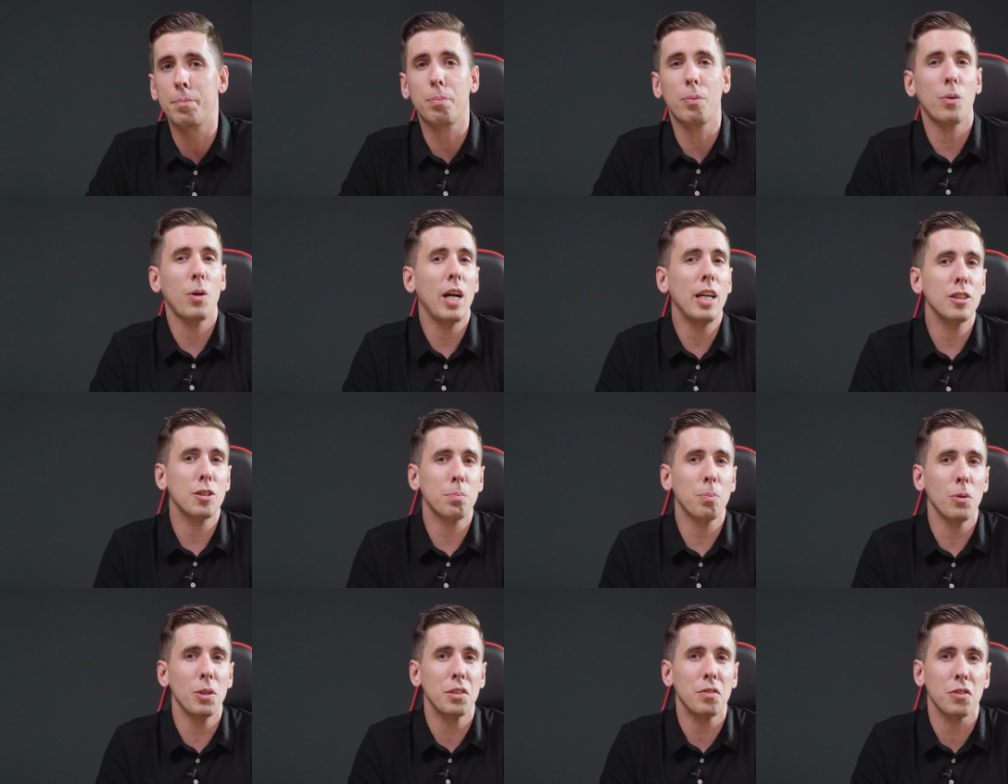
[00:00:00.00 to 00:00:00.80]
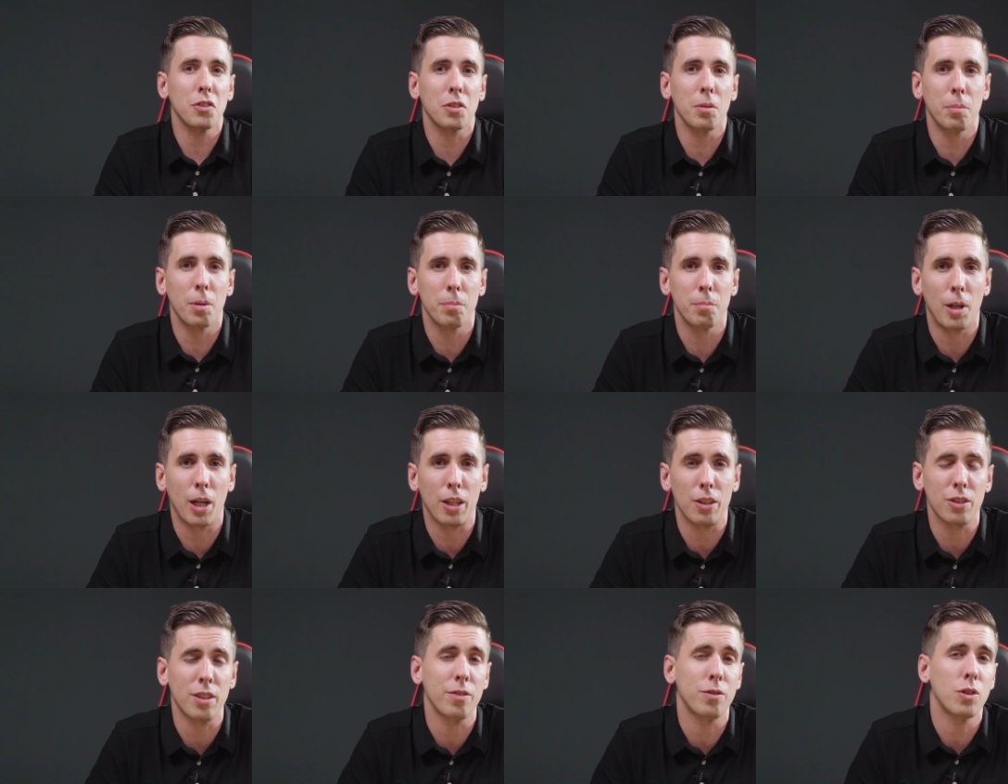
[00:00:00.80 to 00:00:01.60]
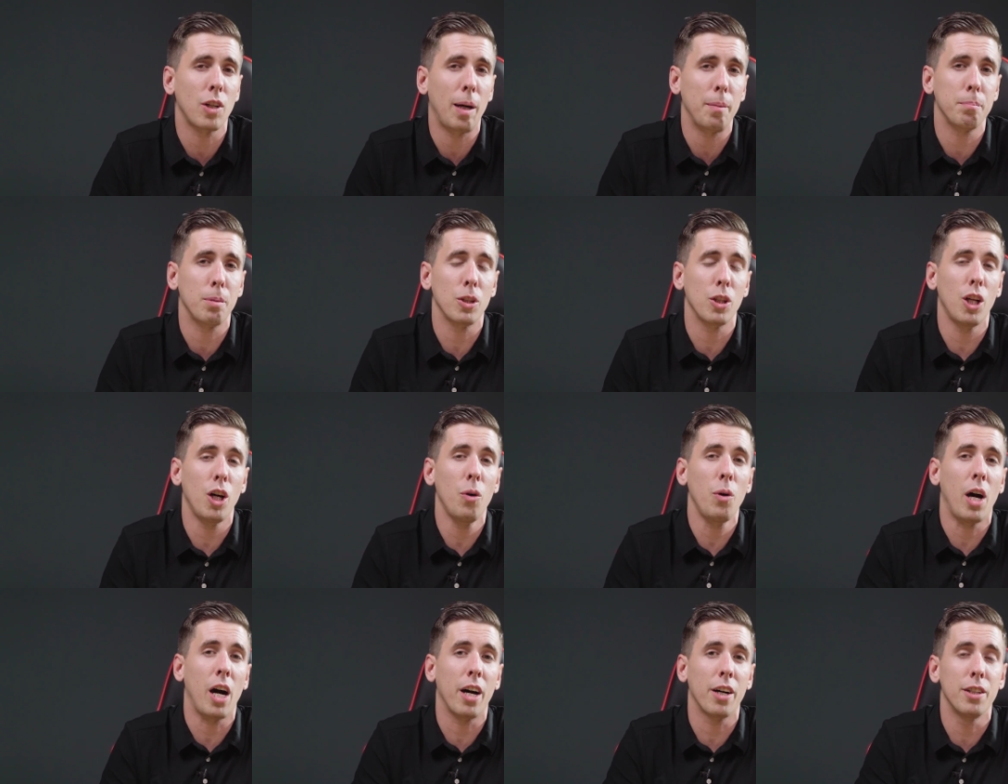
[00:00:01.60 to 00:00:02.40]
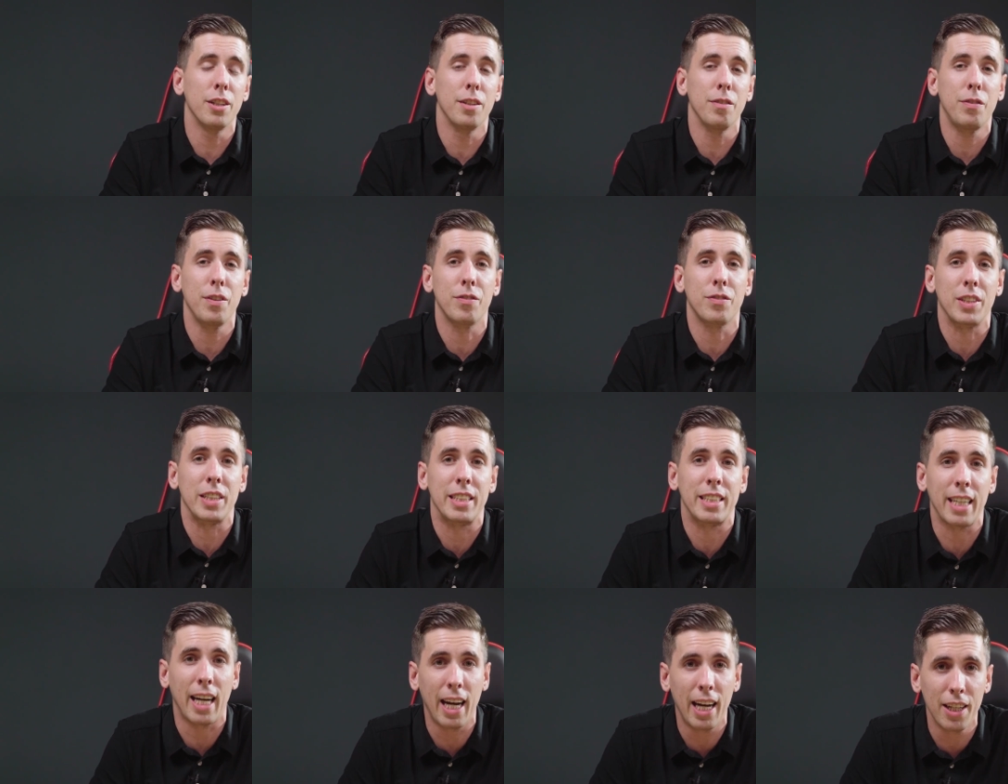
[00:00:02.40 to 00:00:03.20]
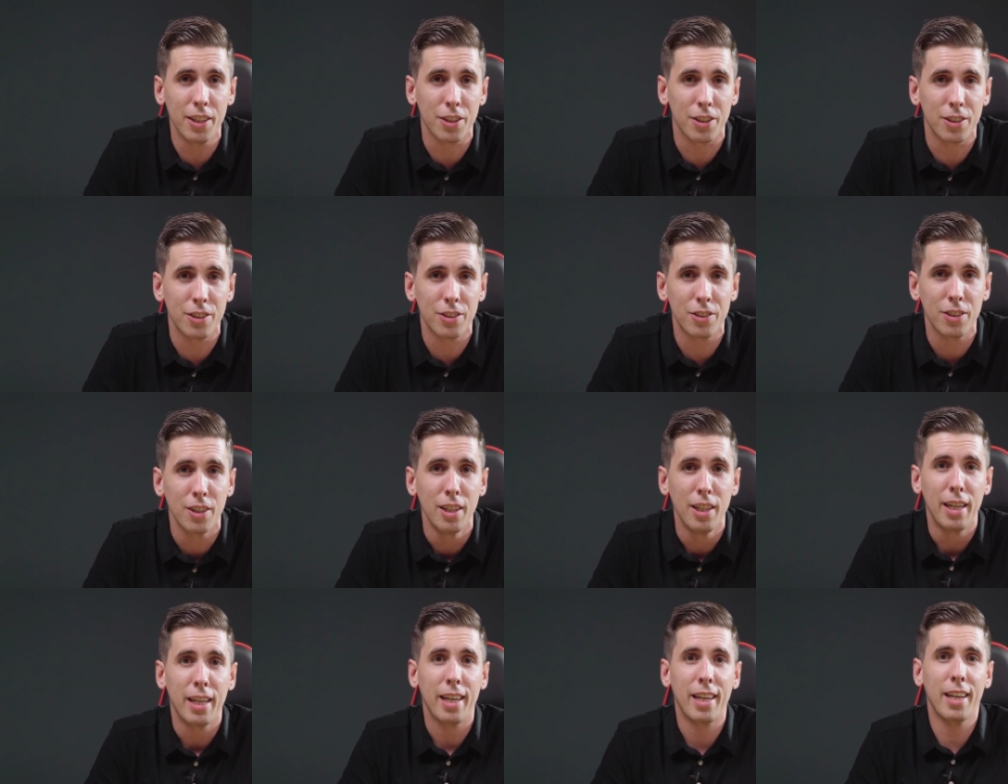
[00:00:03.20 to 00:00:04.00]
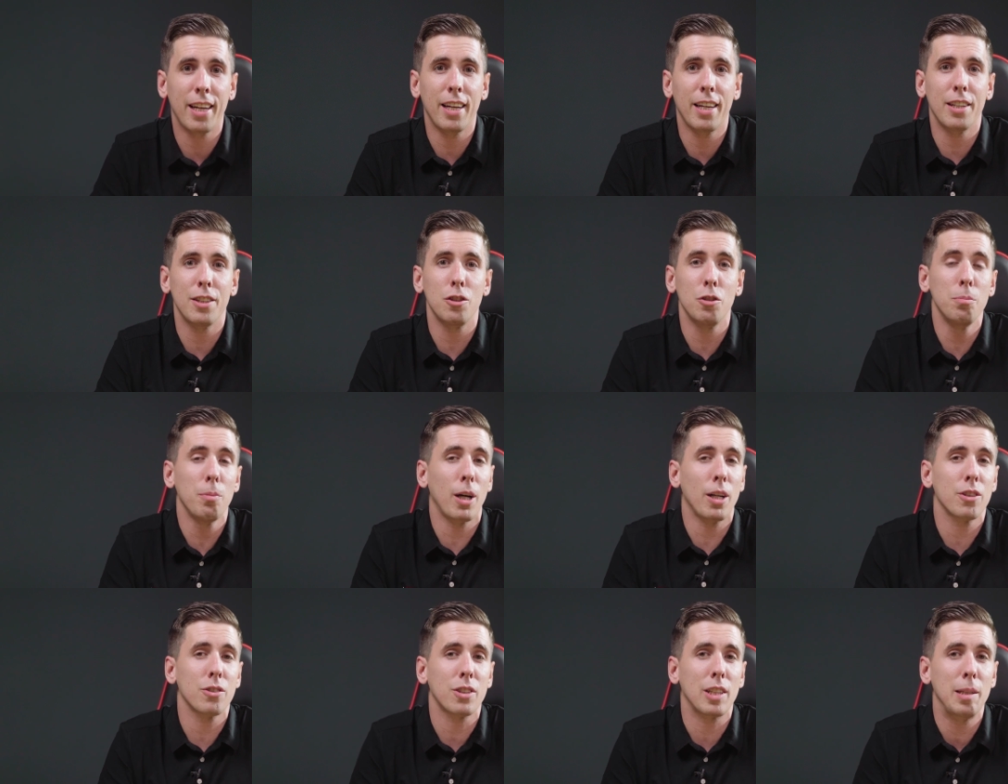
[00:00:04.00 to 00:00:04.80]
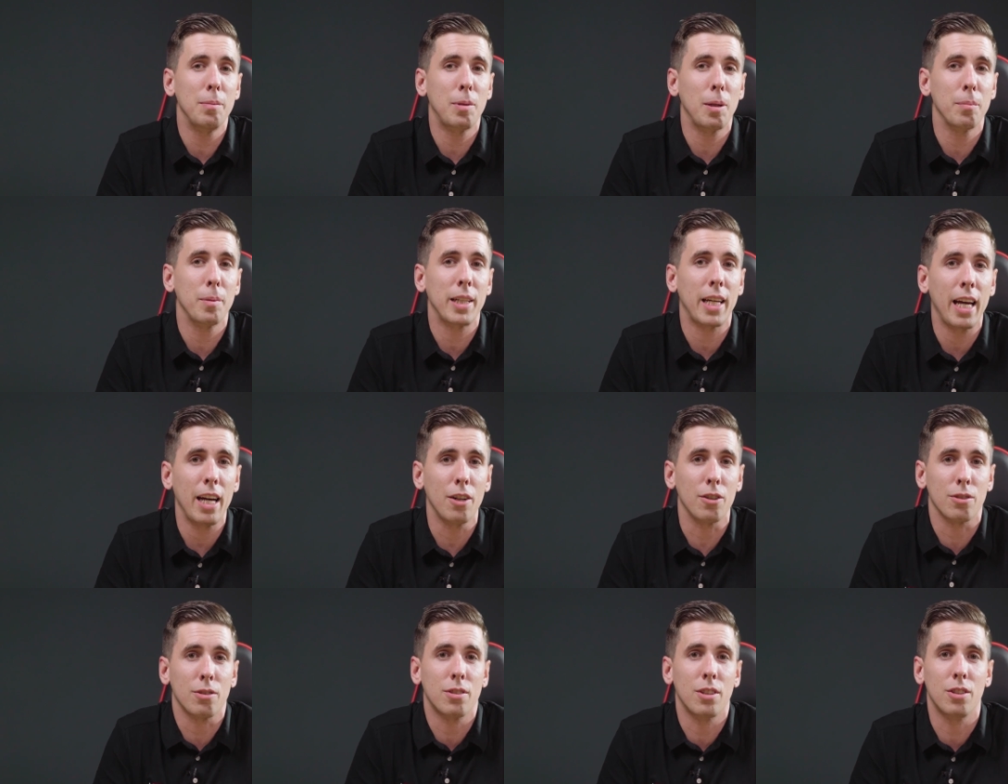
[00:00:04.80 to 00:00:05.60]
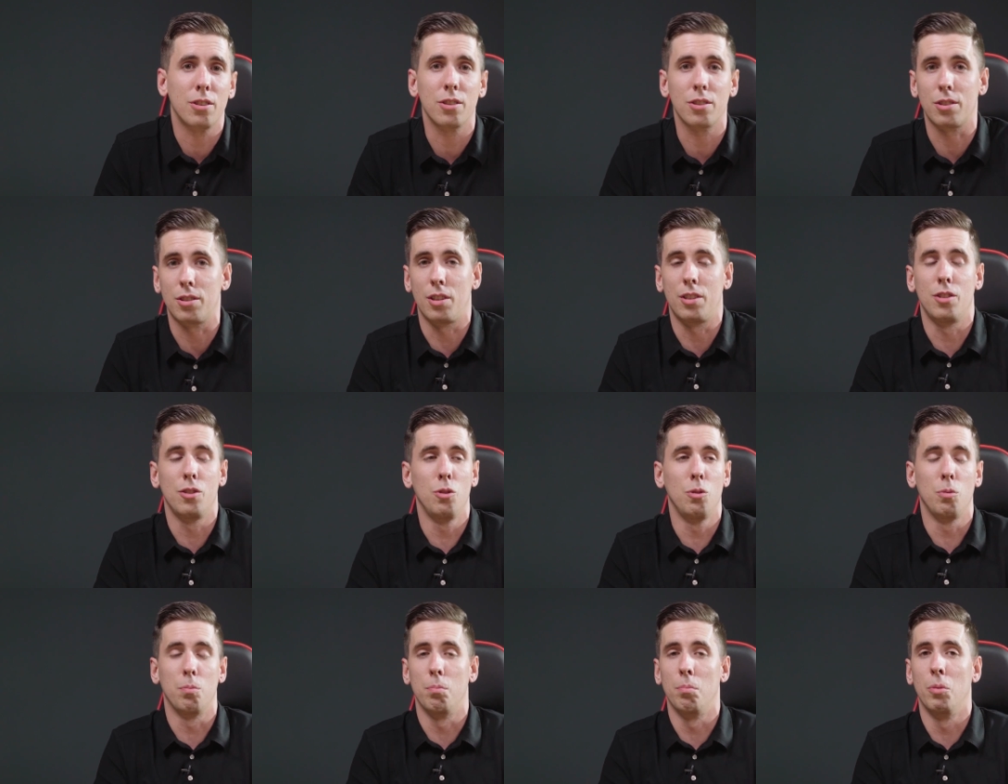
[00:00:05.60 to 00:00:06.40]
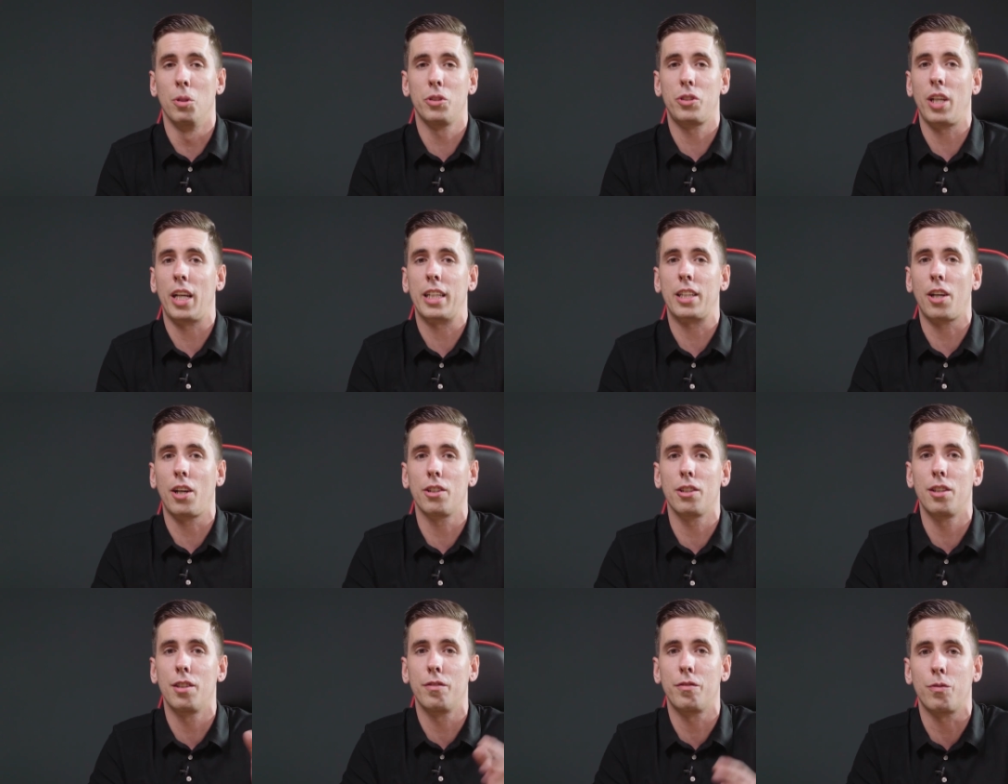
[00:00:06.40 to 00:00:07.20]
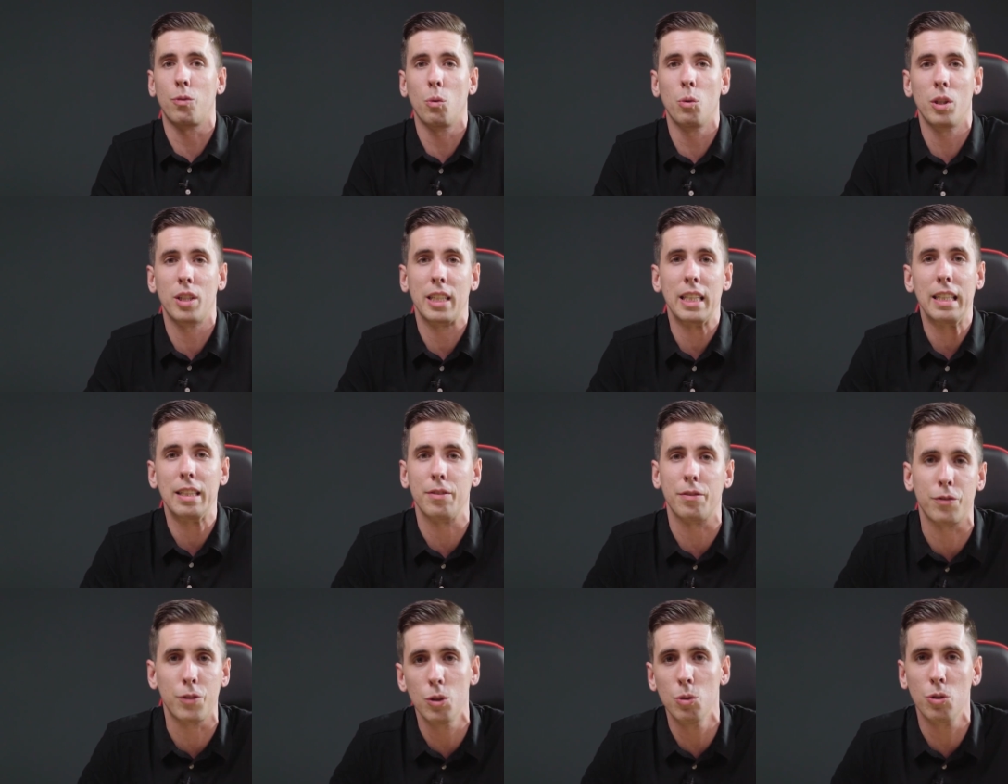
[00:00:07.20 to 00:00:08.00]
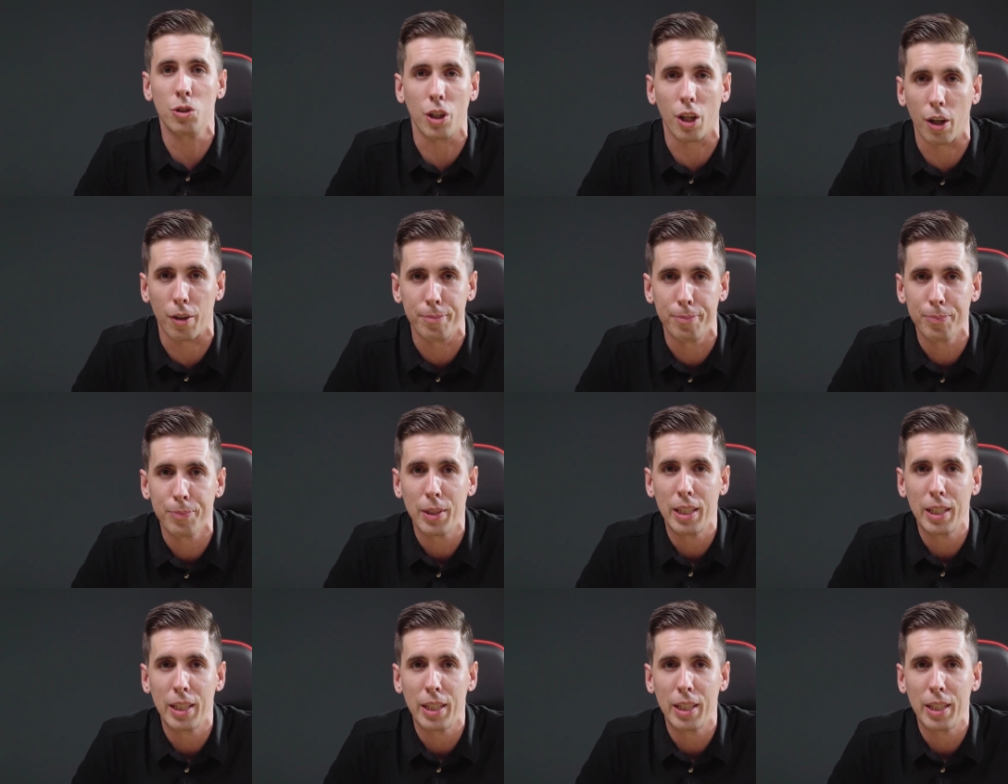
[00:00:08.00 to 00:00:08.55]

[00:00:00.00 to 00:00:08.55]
the price points for some of the models have dropped below one hundred fifty dollars, and new models keep coming out, such as the new multicolored four D Fusio.